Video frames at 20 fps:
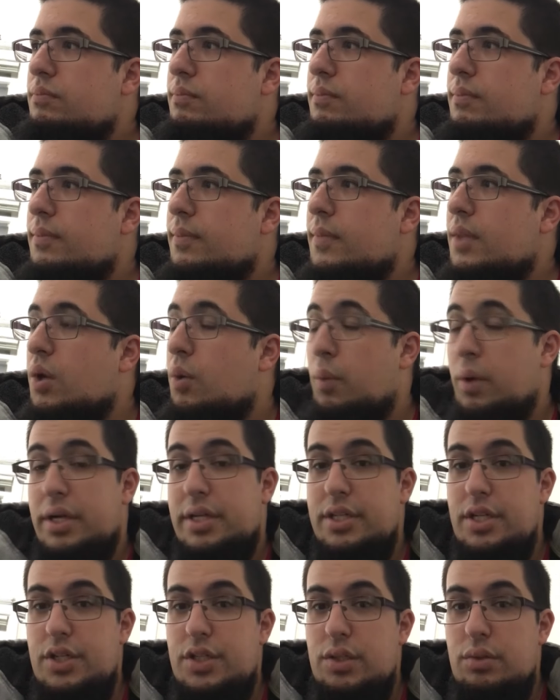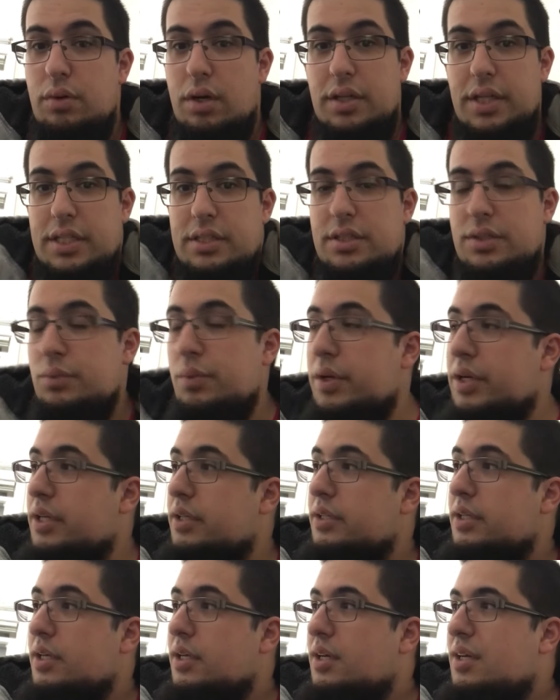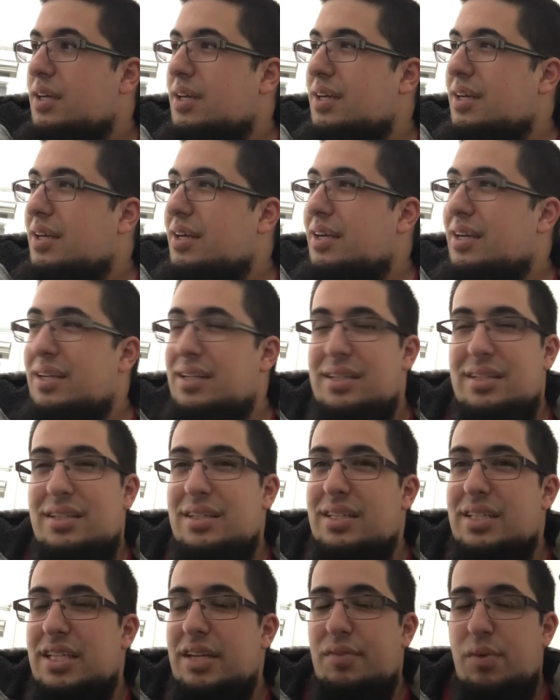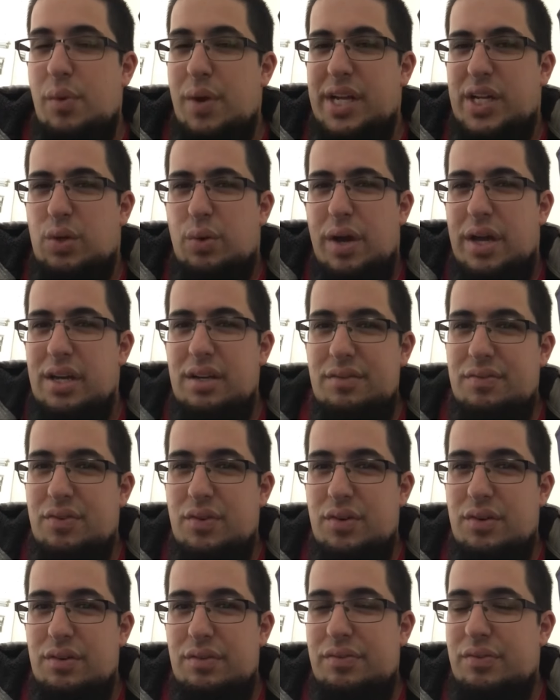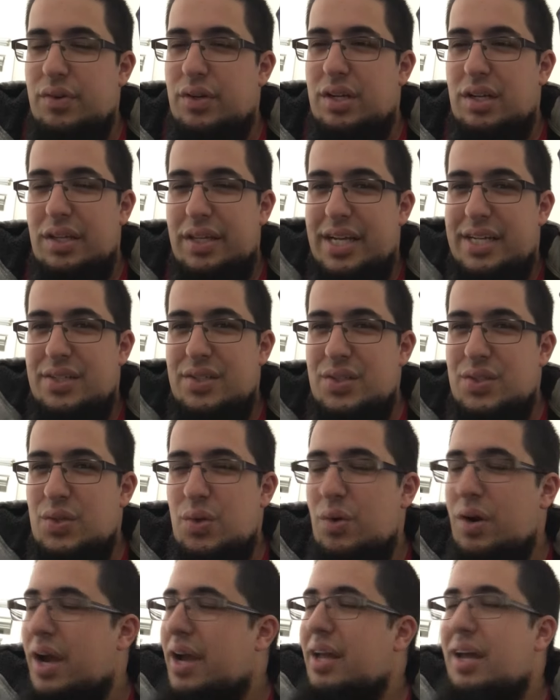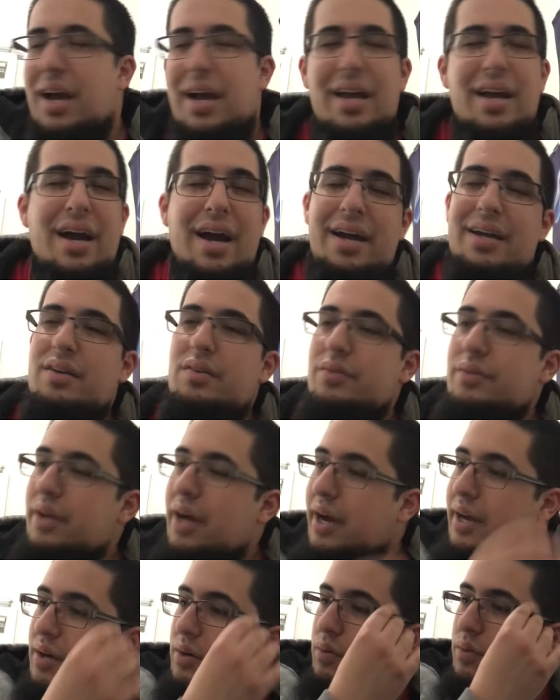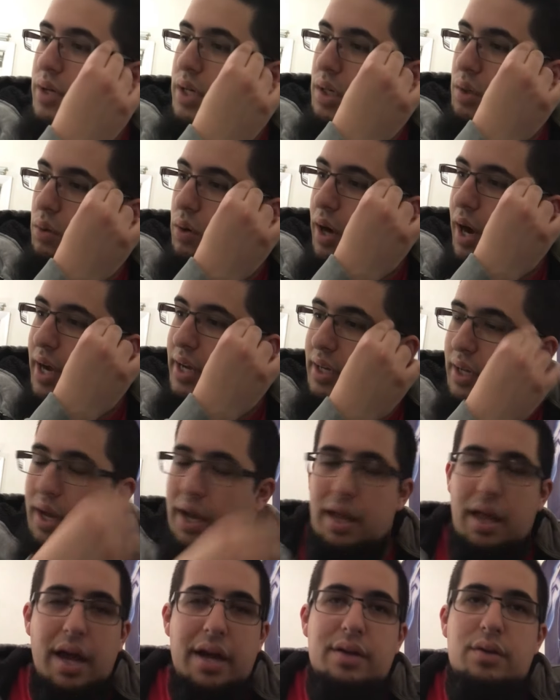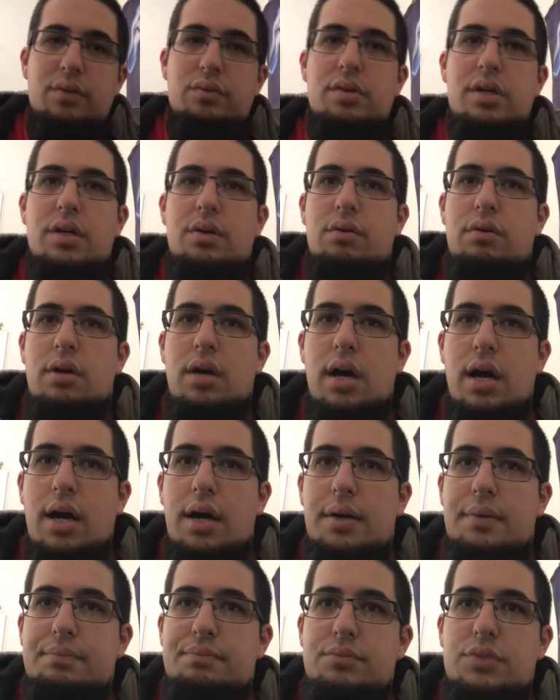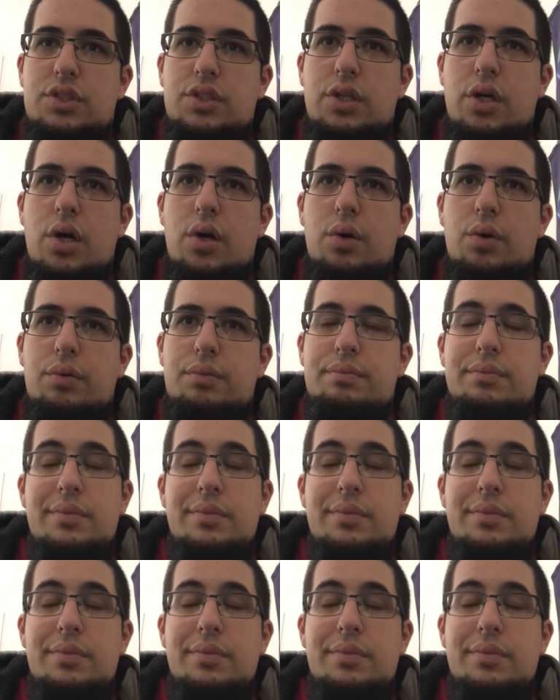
what can you do? Unless you want to give away credit for collector score? I don't know. I don't know. So, well,